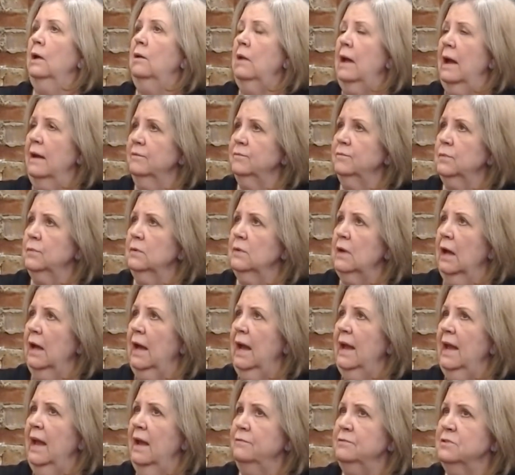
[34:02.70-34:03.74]
Well,
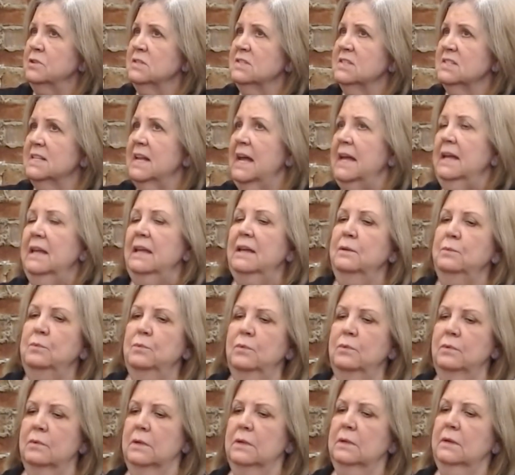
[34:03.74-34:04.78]
I have to
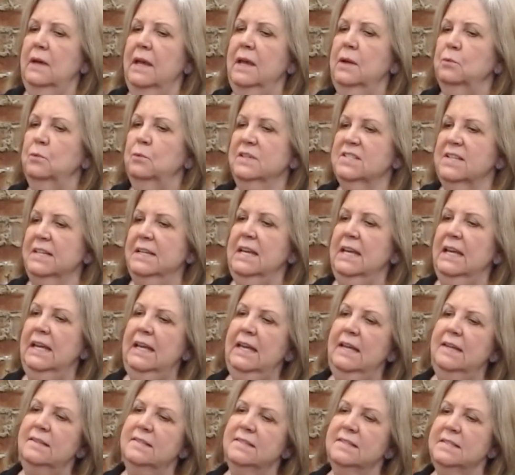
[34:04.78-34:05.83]
say it was
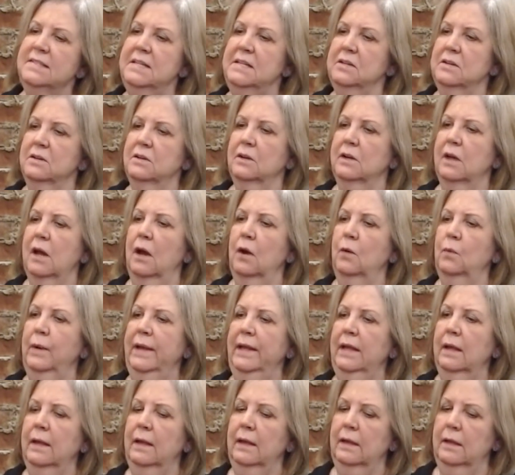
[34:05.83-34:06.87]
easier
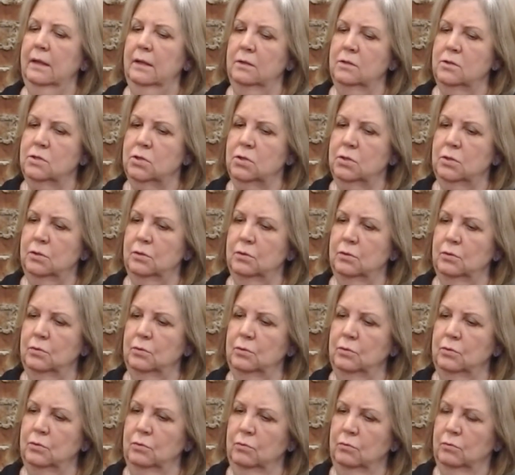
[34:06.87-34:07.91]
going
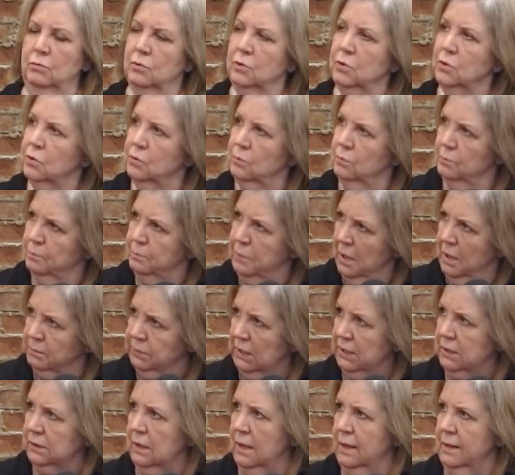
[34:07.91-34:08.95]
into
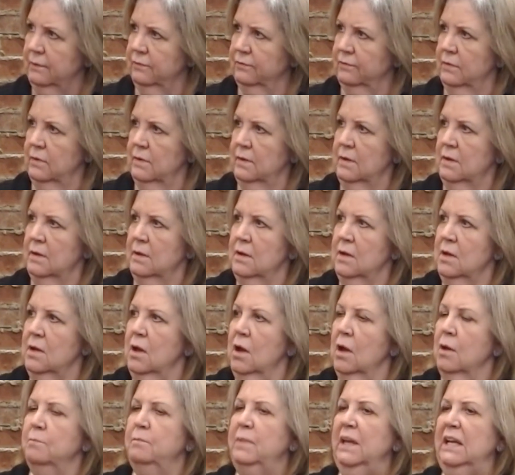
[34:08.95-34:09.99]
public life
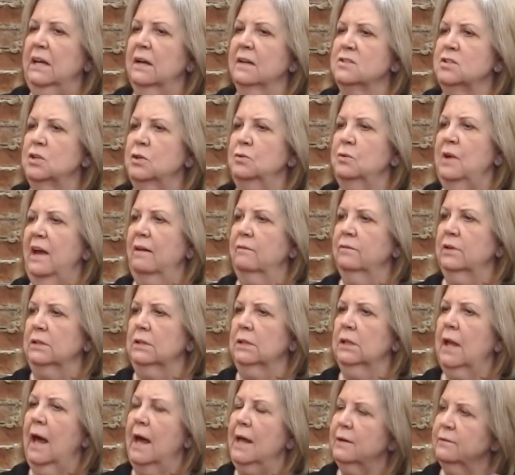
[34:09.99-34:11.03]
because you
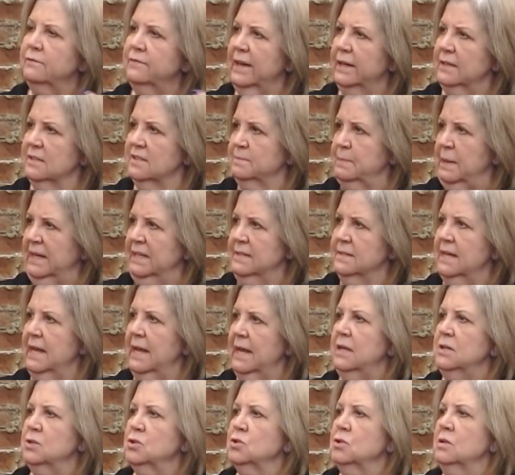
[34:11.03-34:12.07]
have a lot of
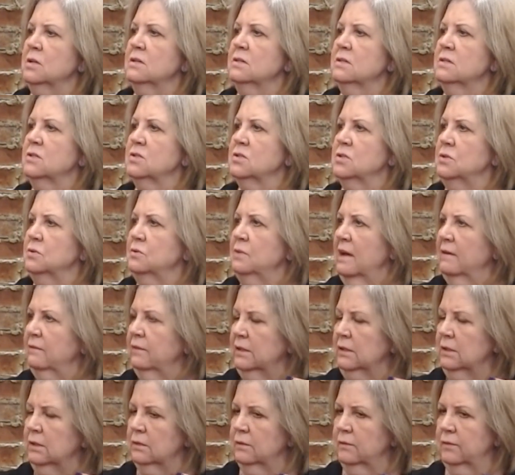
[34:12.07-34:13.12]
expectations. You
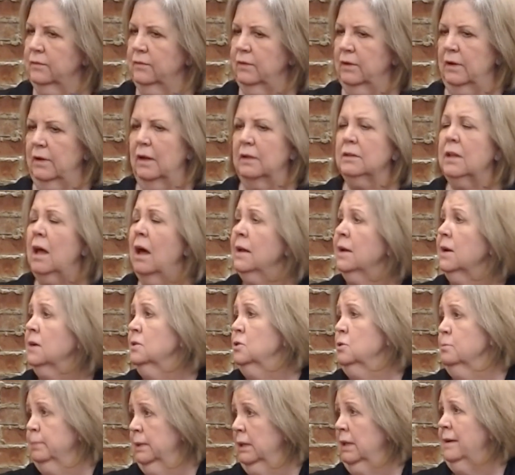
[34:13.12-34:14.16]
have a
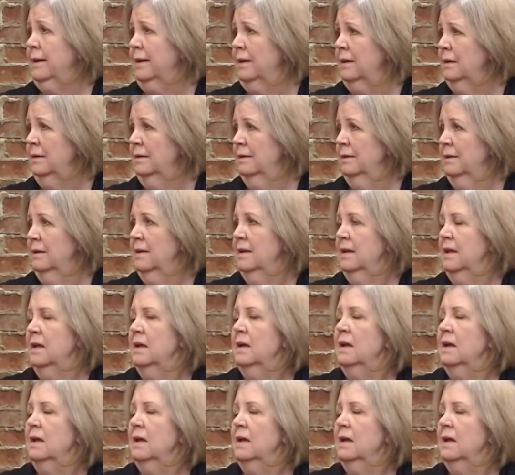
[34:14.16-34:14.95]
lot on your plate.